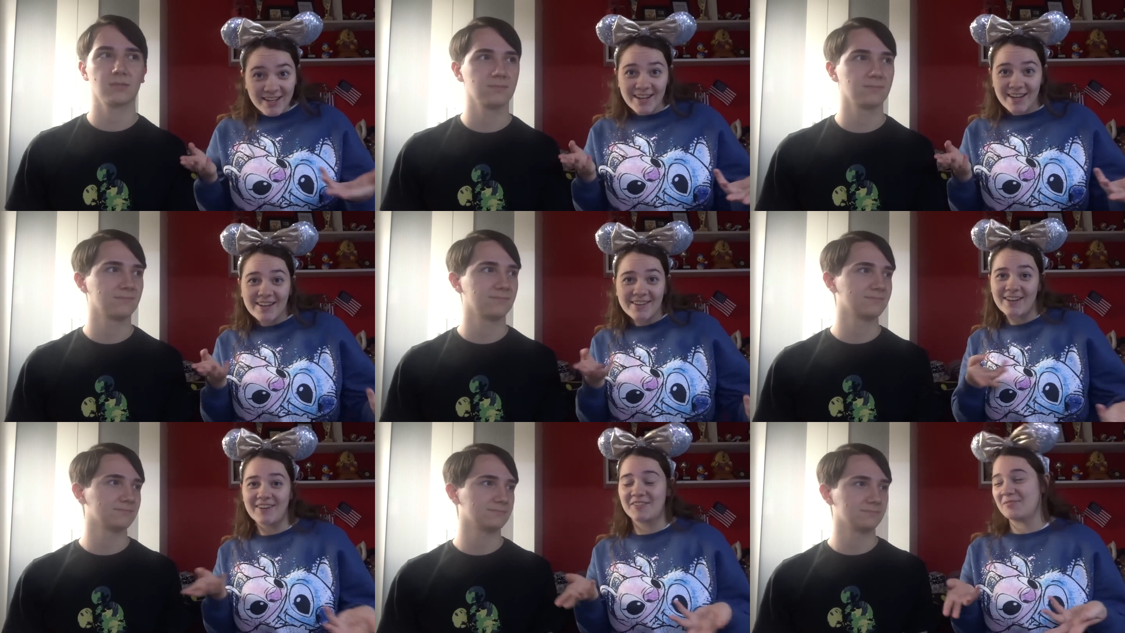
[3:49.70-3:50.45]
Speaker 1: I don't
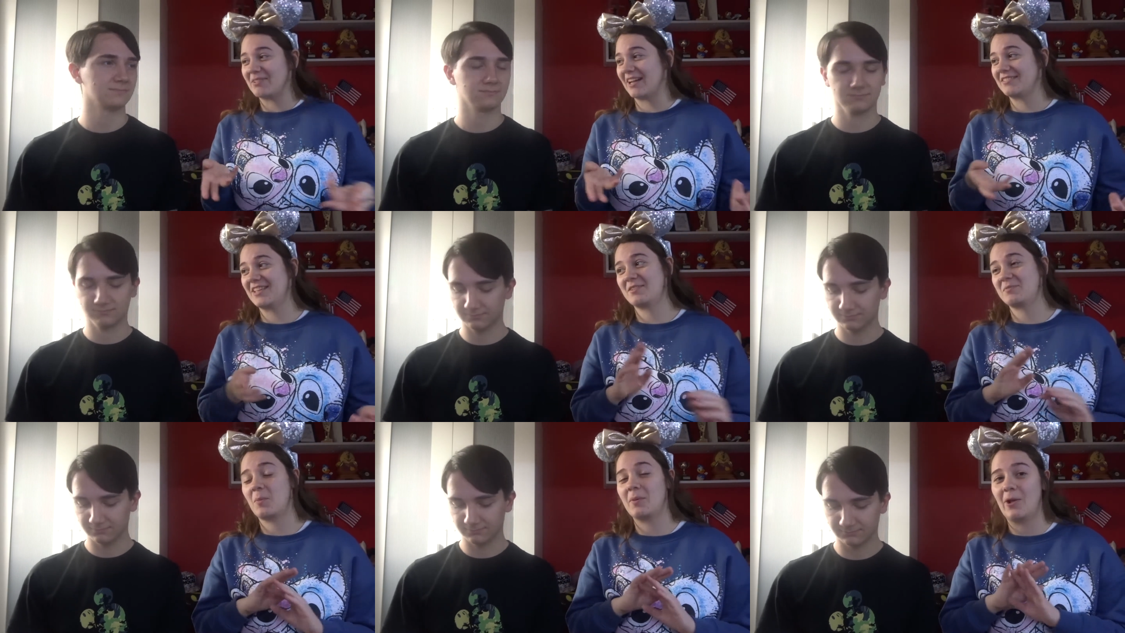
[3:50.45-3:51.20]
know how to pronounce it. That's
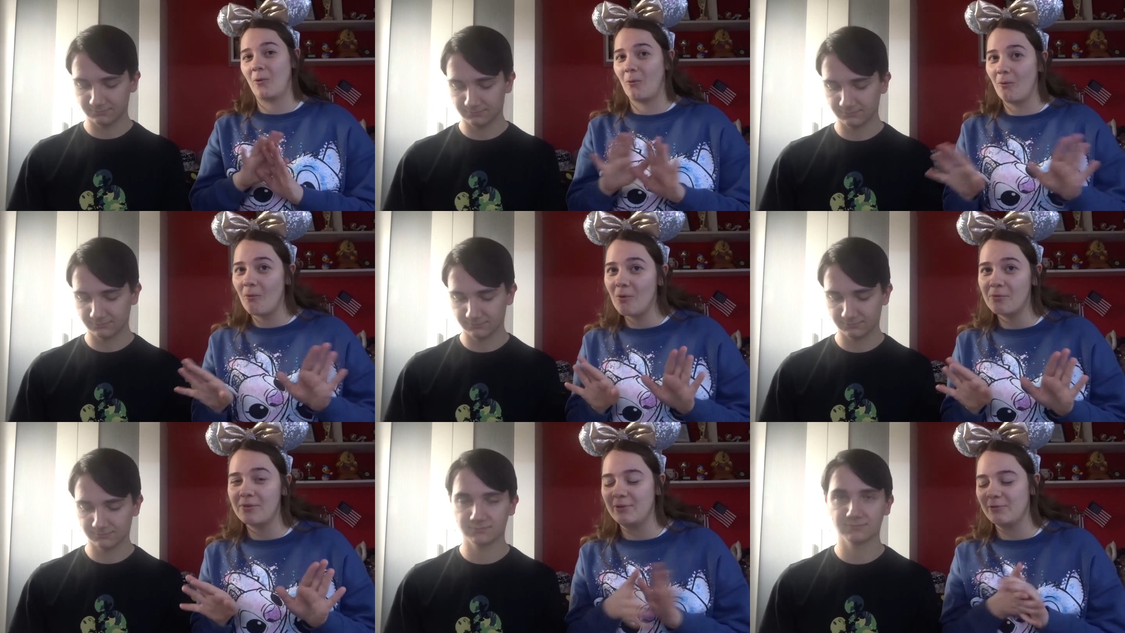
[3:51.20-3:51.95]
probably
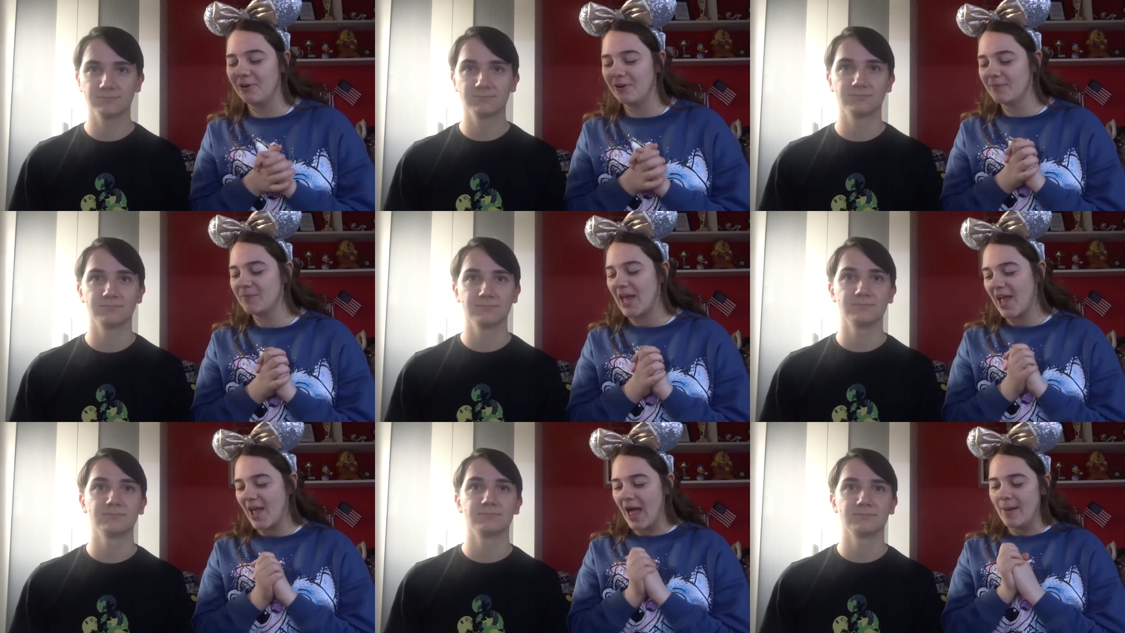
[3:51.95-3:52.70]
awfully wrong.
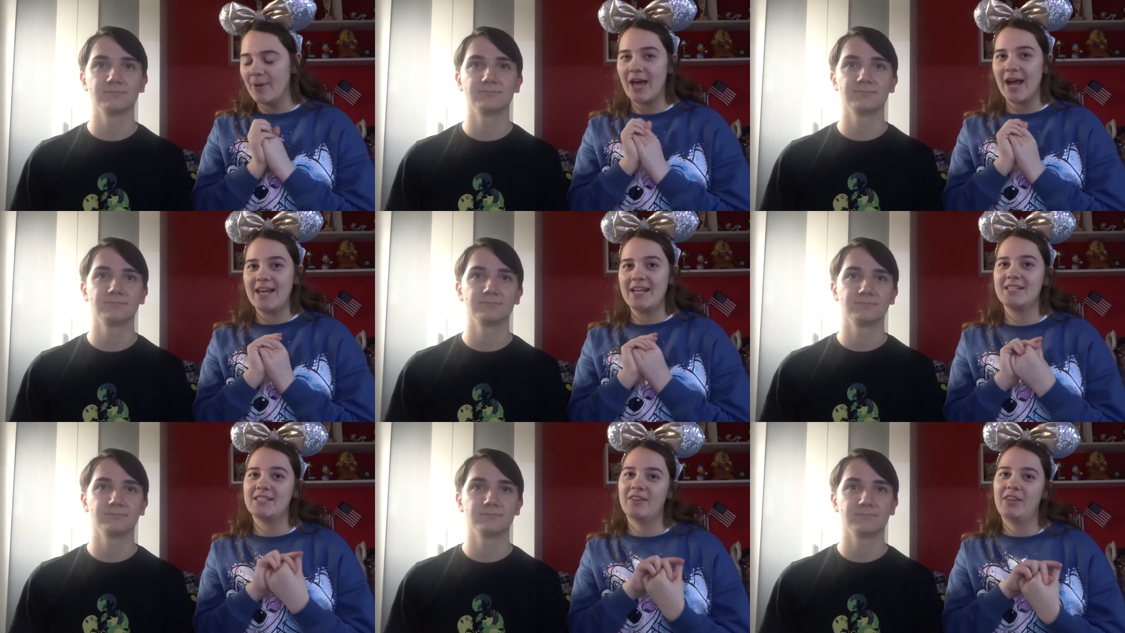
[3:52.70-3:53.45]
But that
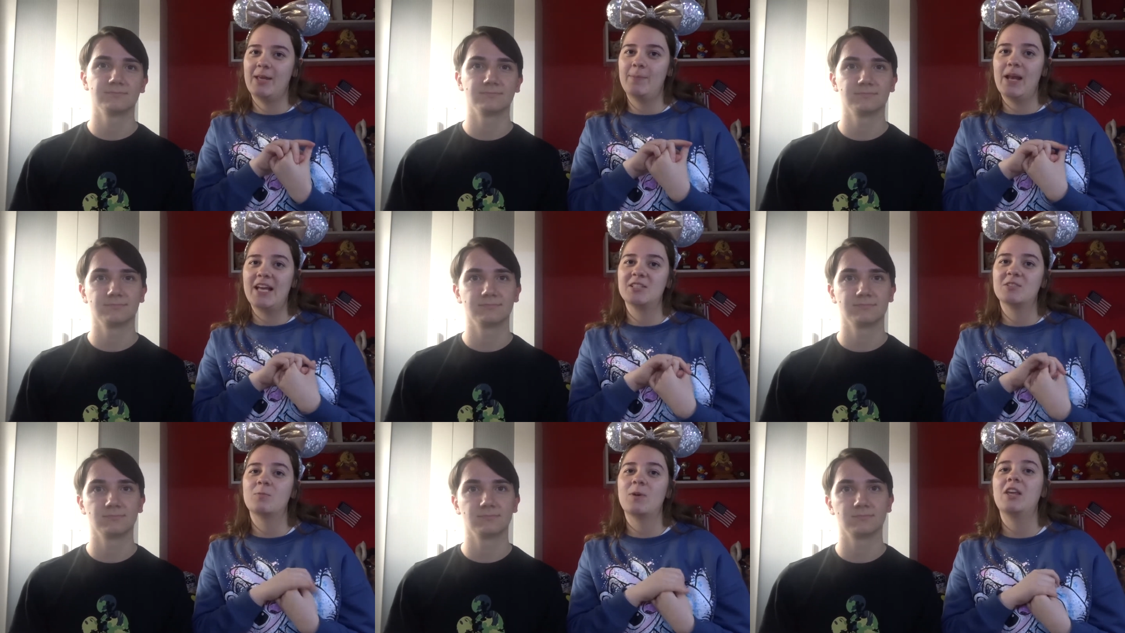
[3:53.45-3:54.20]
is the
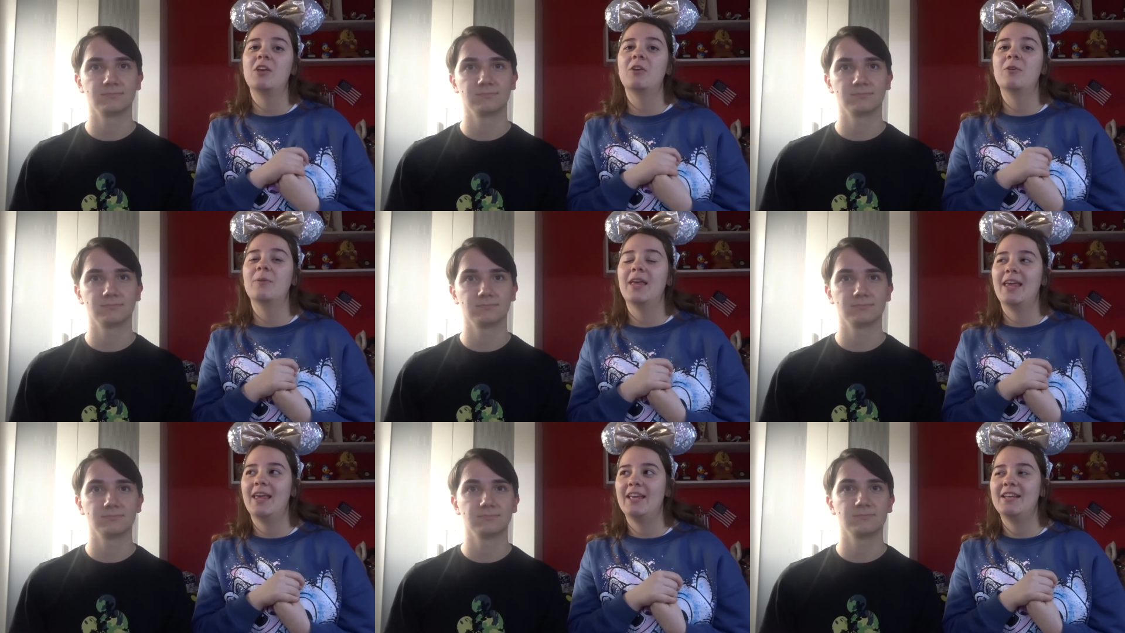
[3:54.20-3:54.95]
place where you
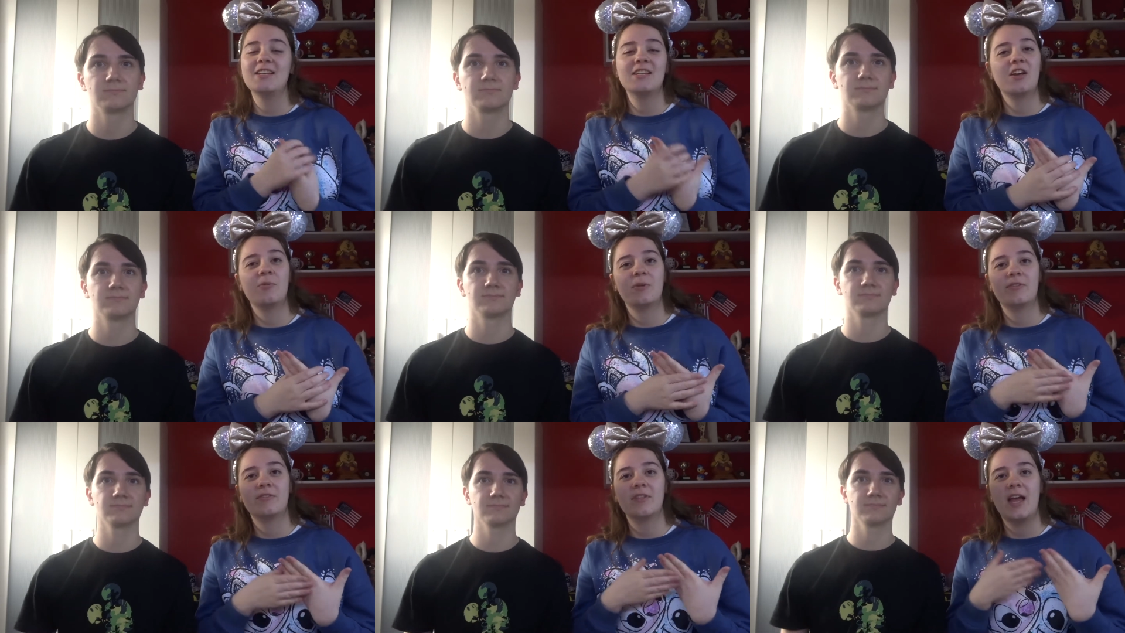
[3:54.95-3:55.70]
eat dinner with,
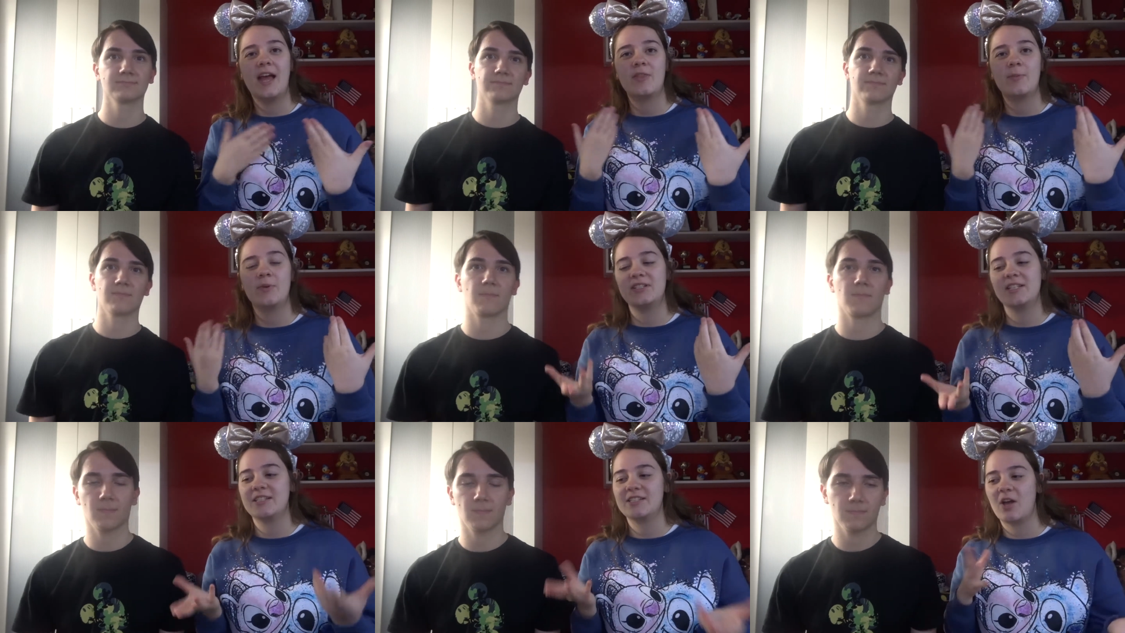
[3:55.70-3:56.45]
and the
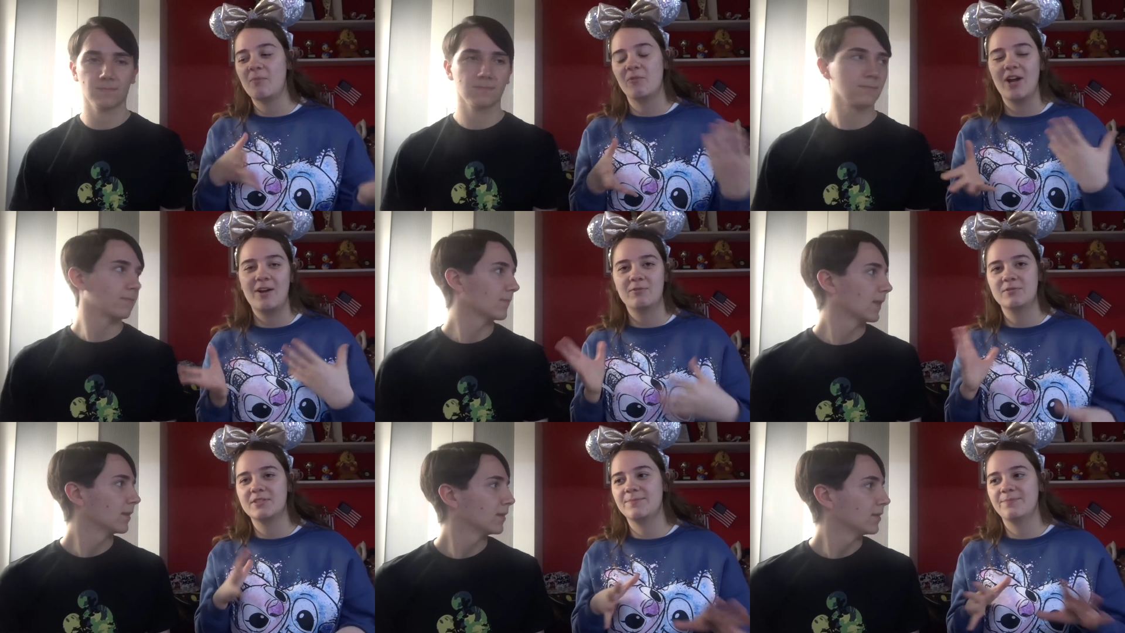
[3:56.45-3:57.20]
princesses come round.